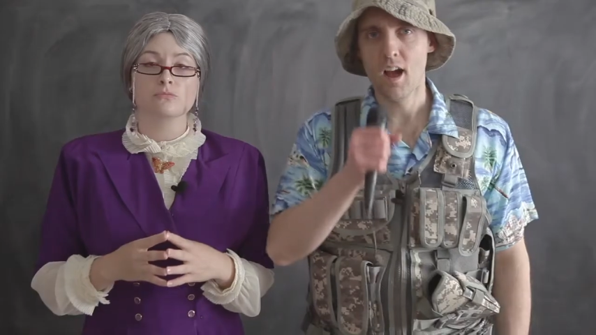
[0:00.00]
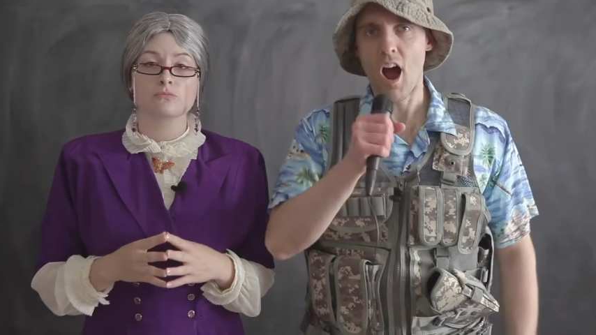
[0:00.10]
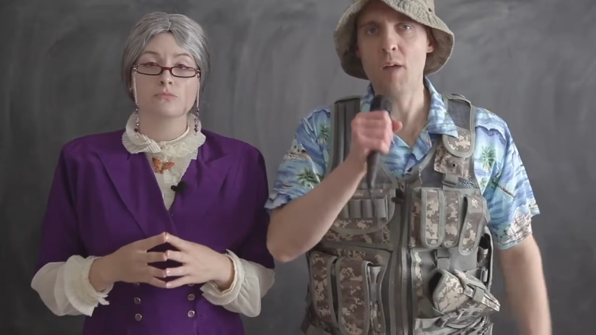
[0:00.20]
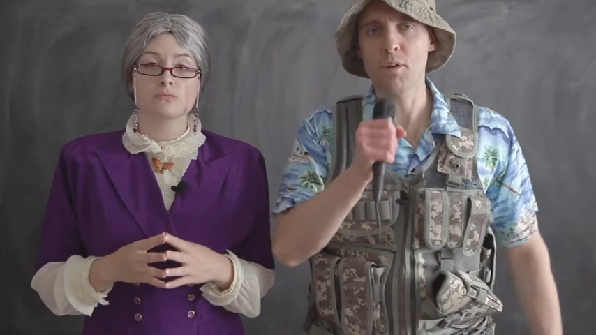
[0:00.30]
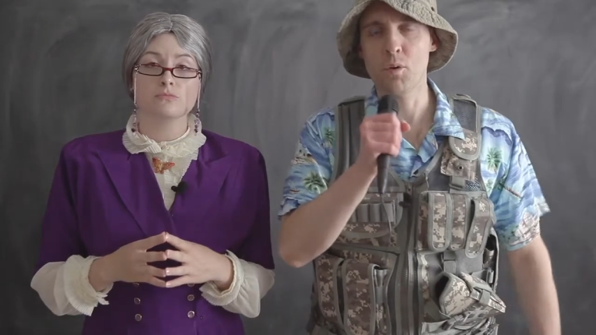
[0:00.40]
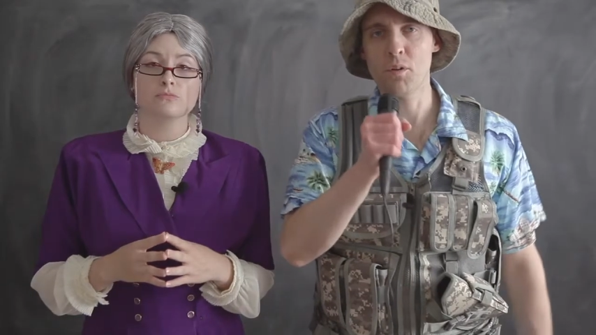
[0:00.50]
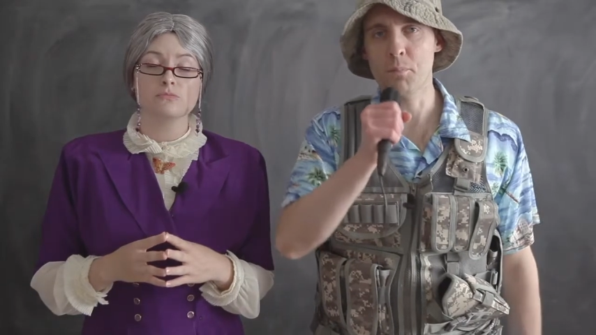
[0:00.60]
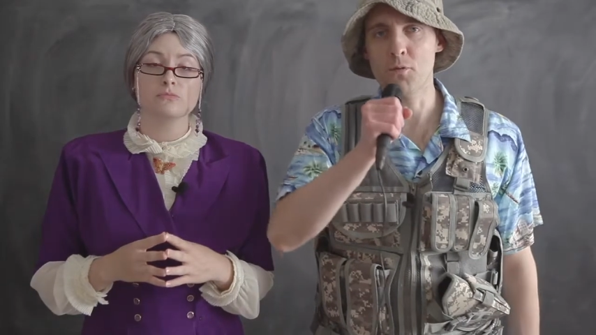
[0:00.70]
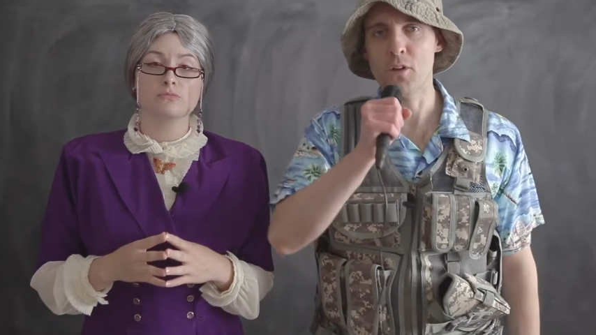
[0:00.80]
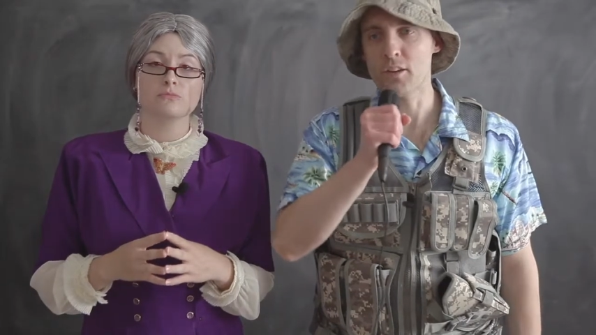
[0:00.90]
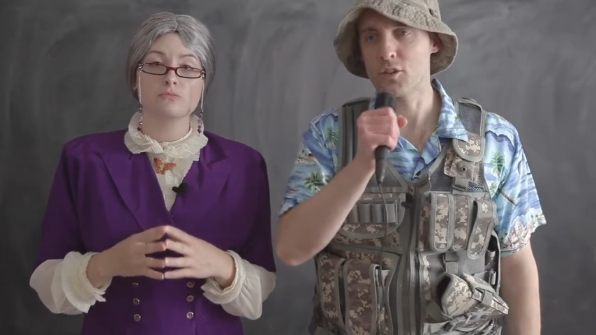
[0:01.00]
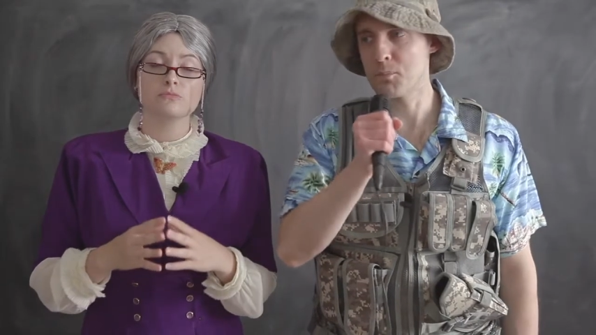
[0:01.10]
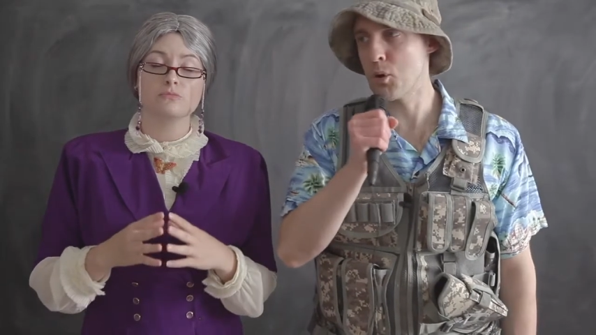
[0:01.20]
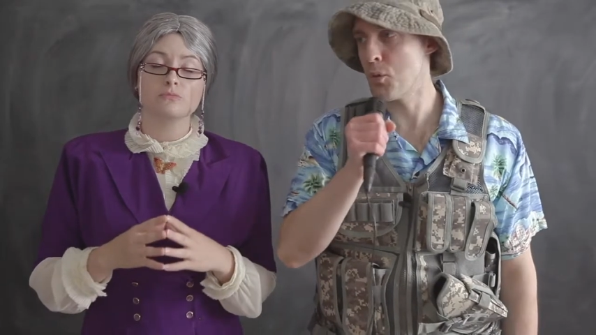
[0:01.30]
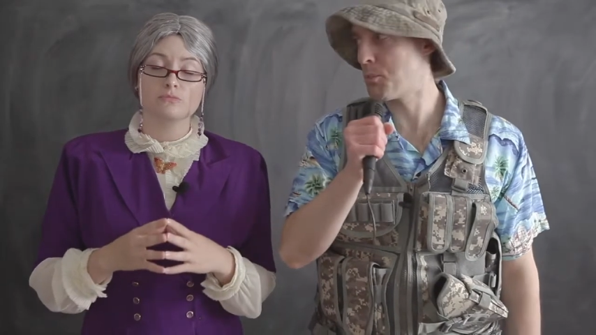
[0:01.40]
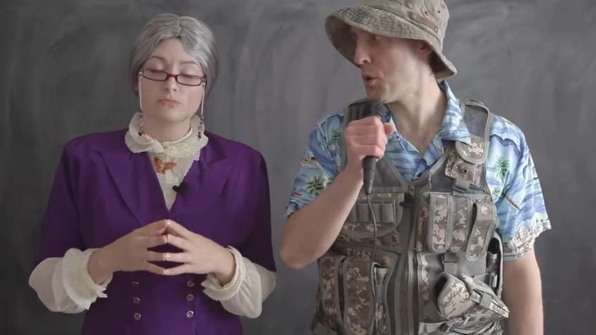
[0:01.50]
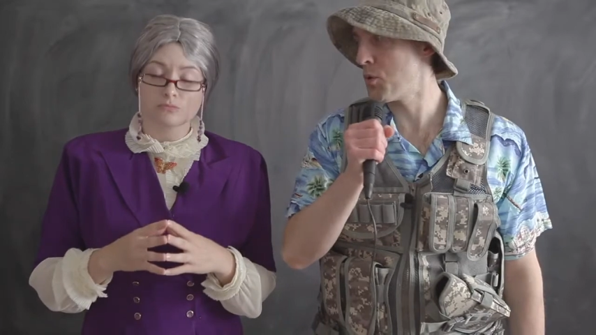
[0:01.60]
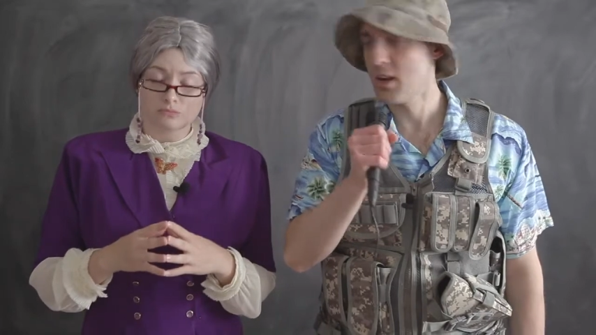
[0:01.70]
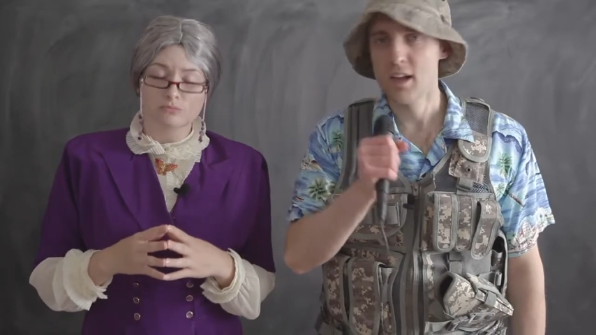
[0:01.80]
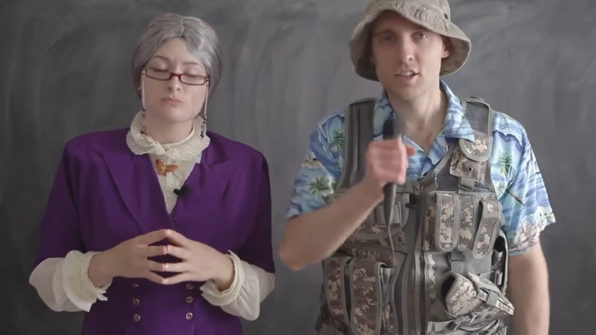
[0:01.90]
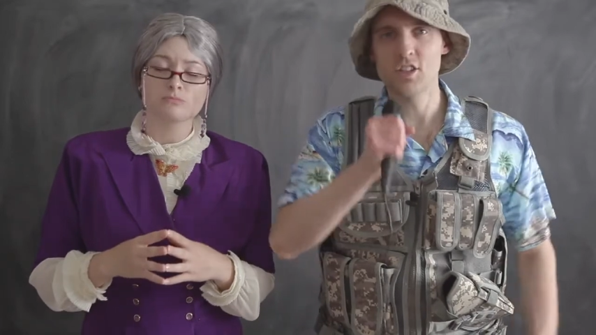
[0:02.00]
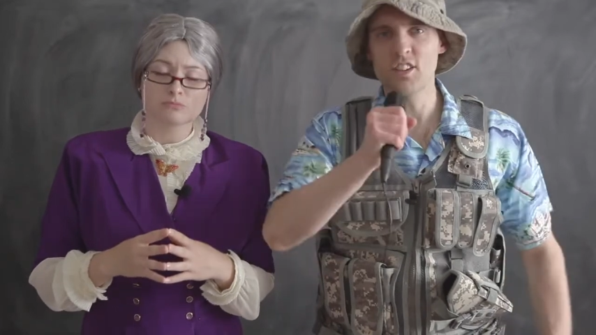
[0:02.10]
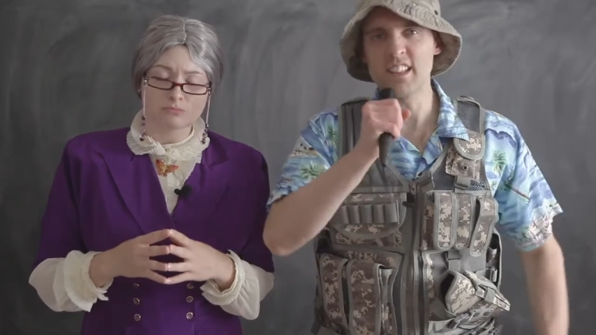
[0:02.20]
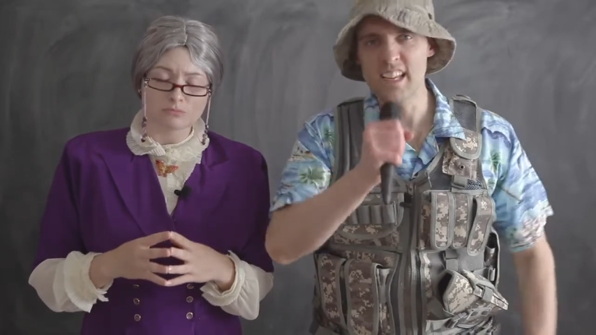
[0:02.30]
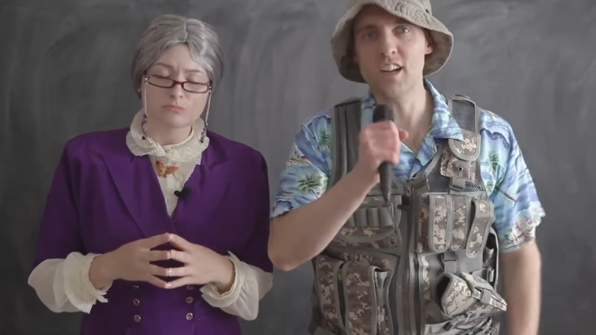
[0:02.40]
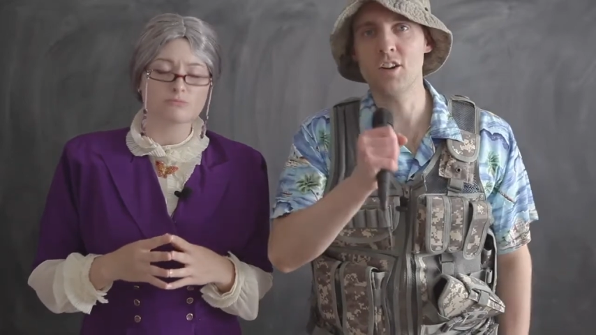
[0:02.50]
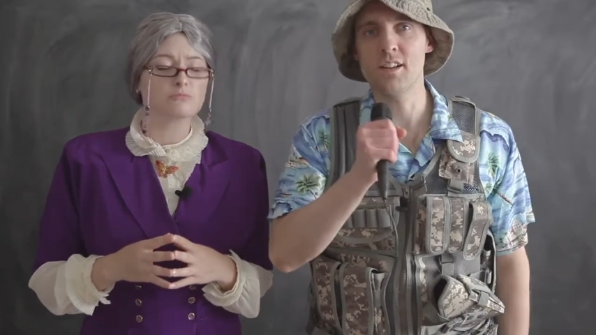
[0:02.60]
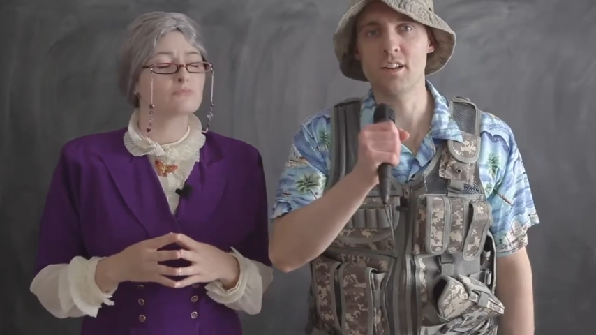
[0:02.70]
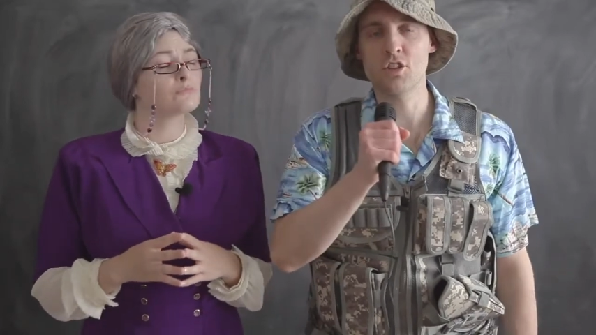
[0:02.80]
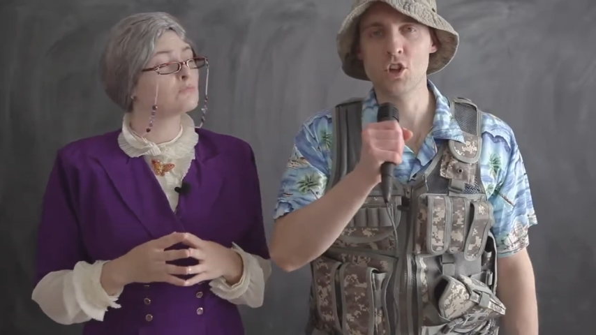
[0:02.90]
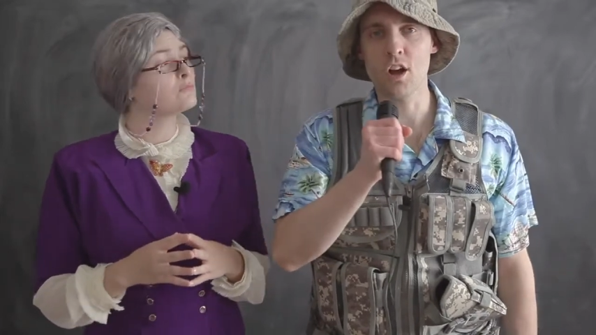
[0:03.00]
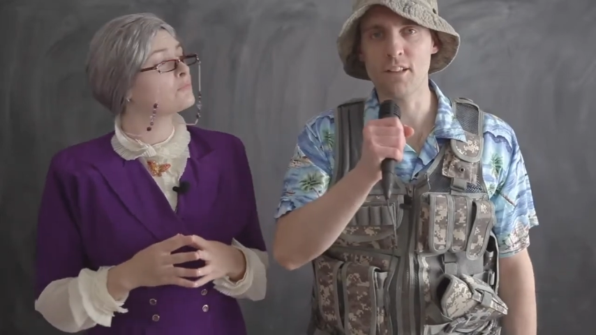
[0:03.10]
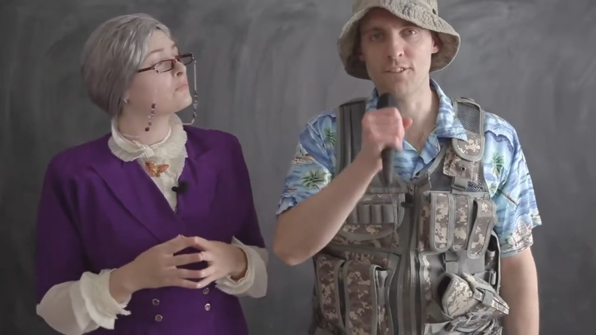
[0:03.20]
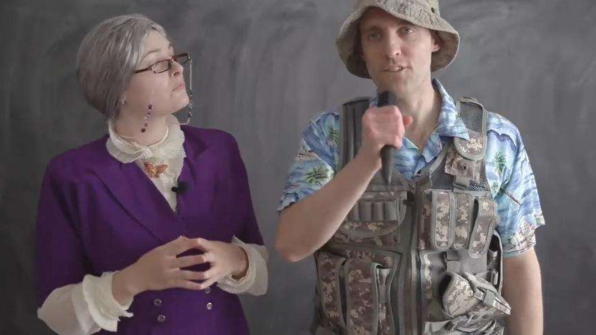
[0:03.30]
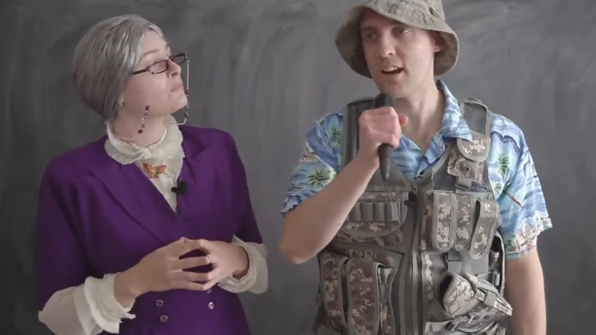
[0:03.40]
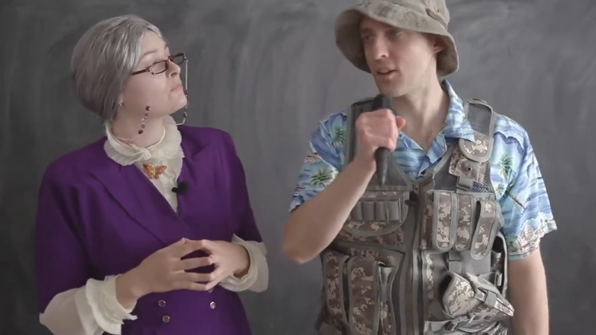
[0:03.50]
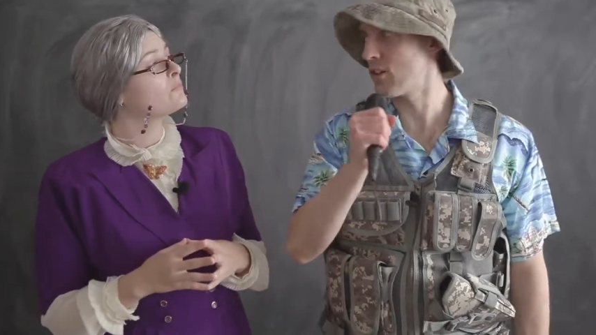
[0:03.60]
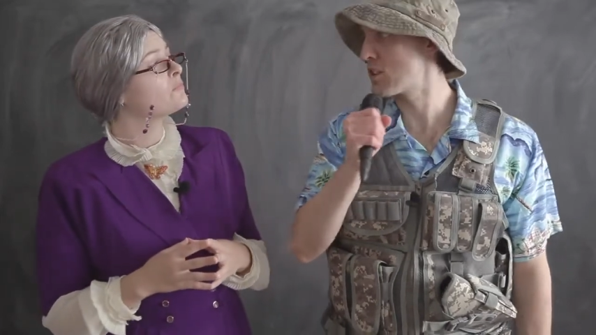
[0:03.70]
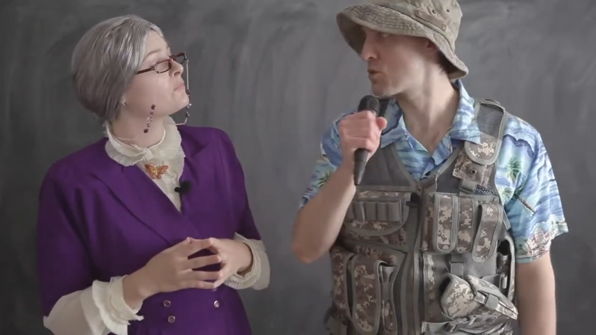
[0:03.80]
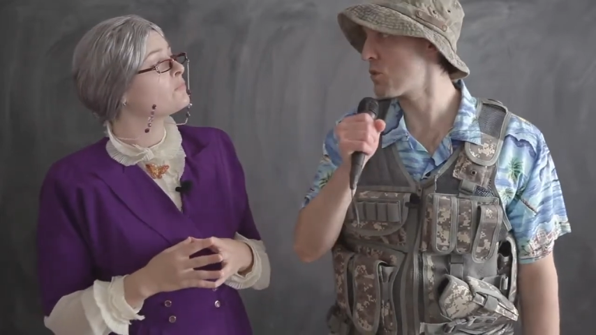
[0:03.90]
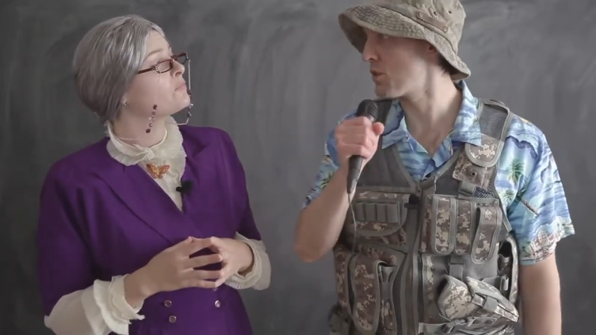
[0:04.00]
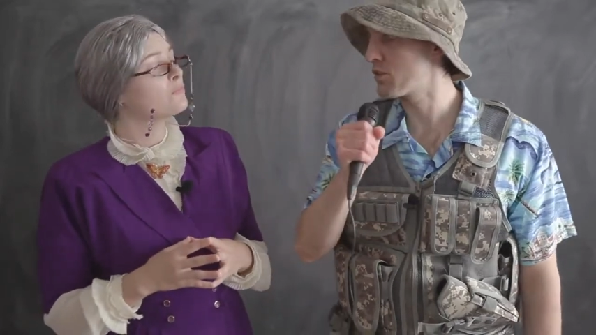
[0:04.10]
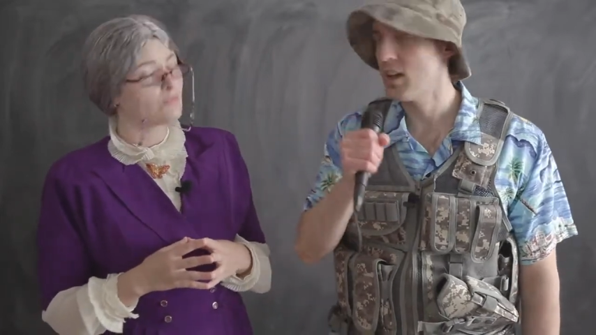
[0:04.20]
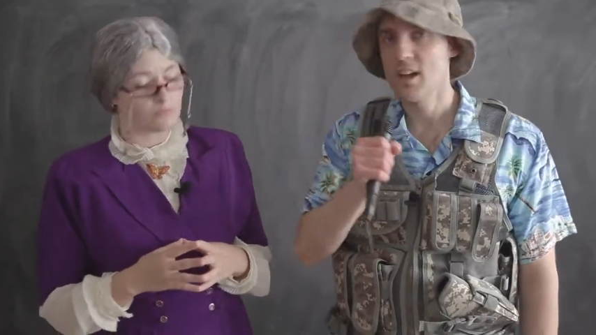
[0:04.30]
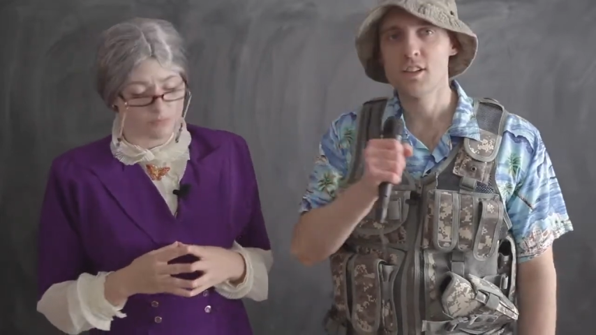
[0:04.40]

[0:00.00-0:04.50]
Speaker 1: I'm here with Professor Poot Poot. She's a leader in the chocolate fighting rituals.